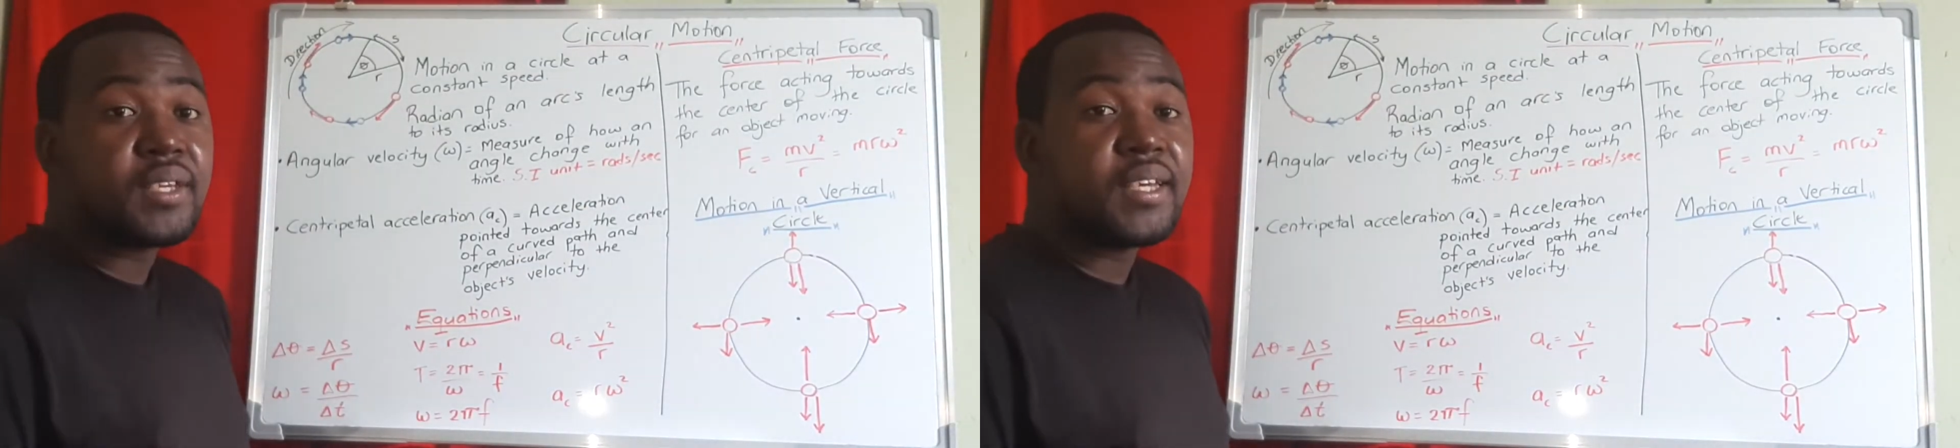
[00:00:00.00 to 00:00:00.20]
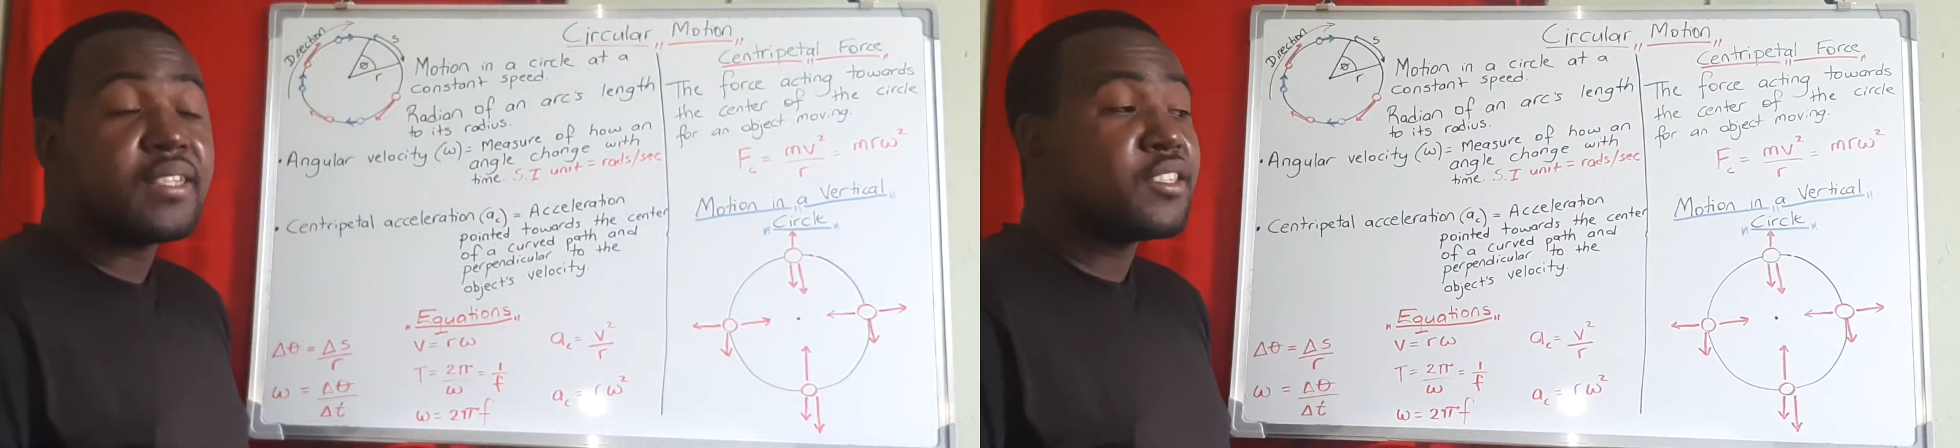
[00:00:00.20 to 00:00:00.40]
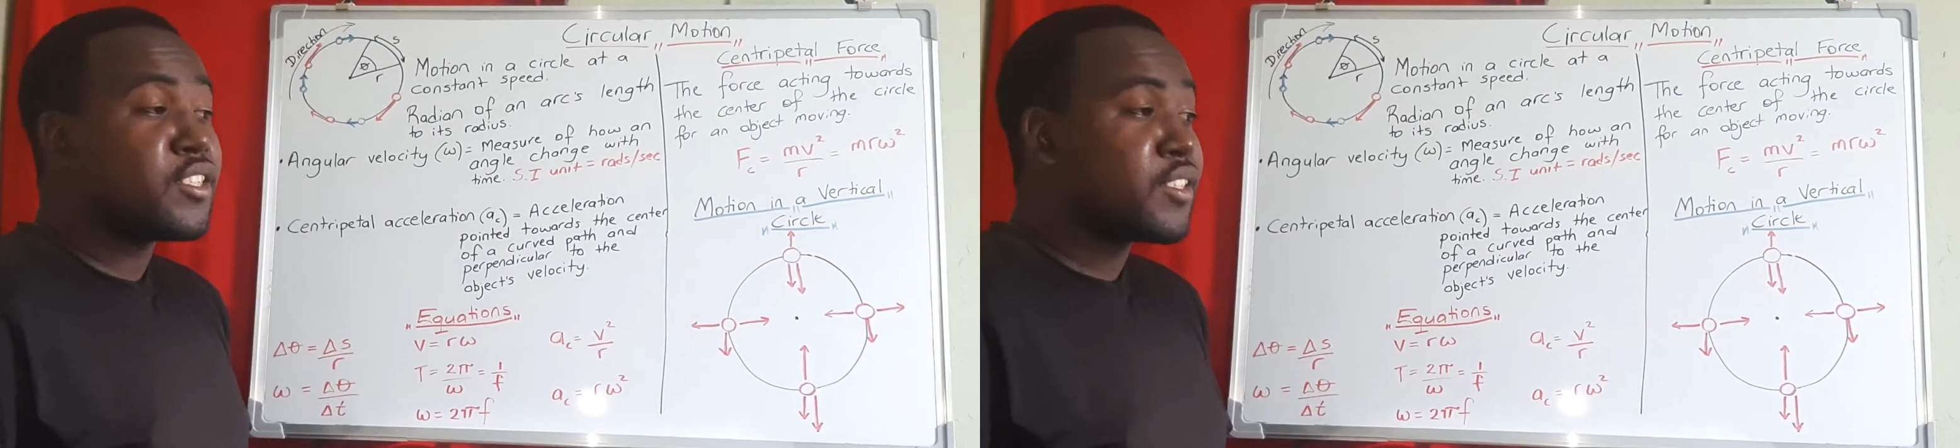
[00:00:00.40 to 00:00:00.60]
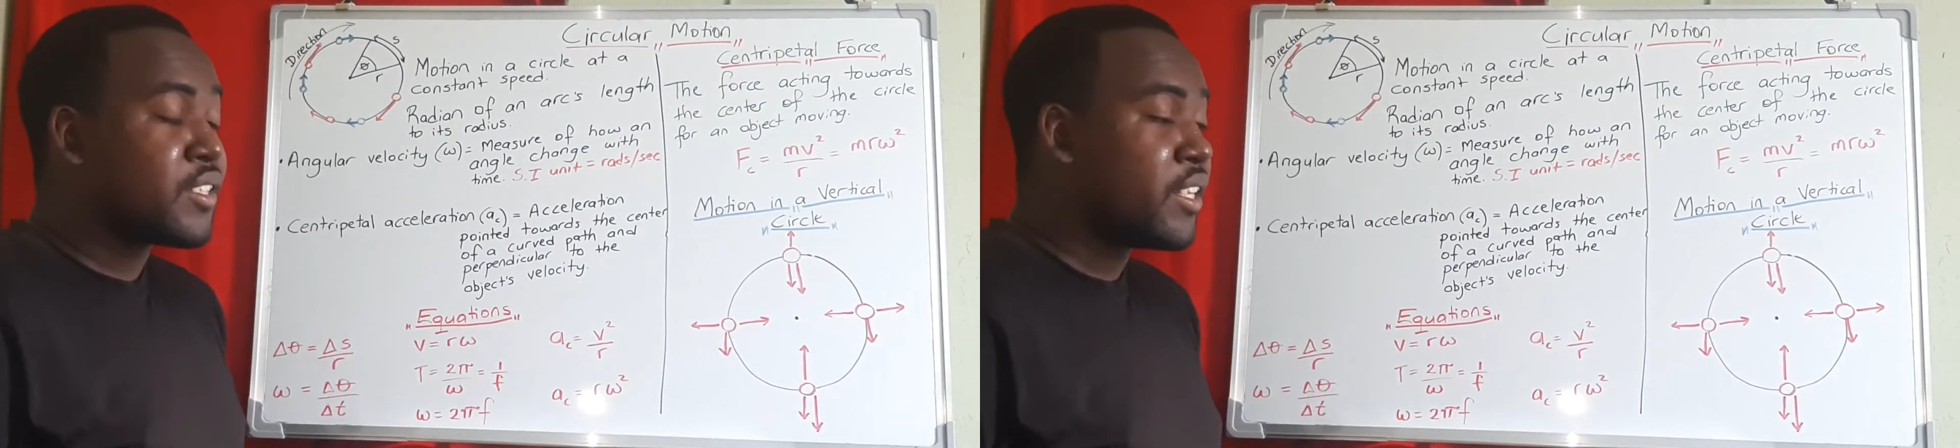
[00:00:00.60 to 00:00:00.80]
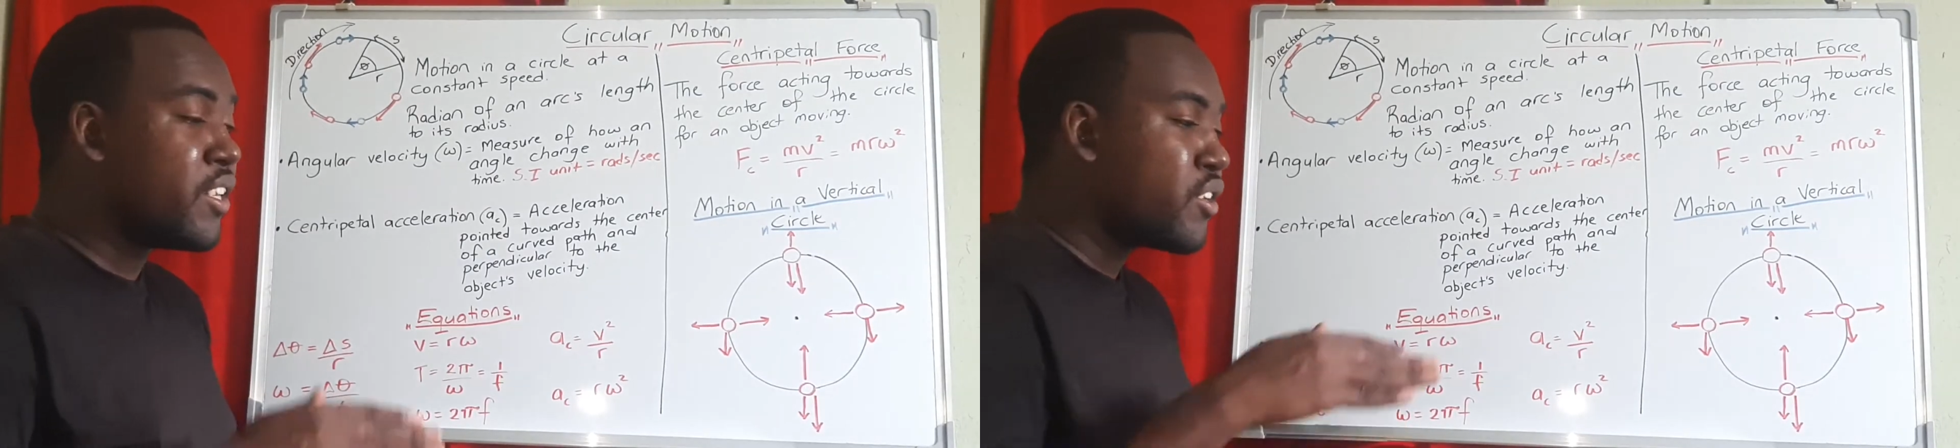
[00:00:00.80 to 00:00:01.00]
in just
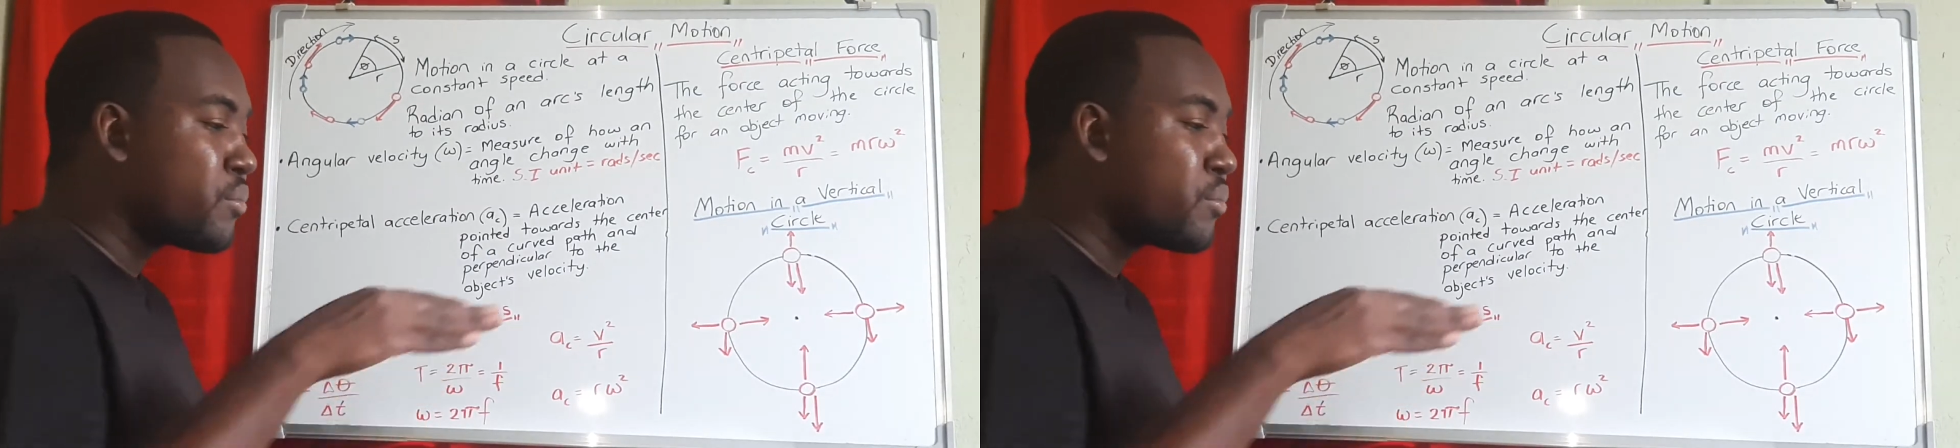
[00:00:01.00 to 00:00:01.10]
linear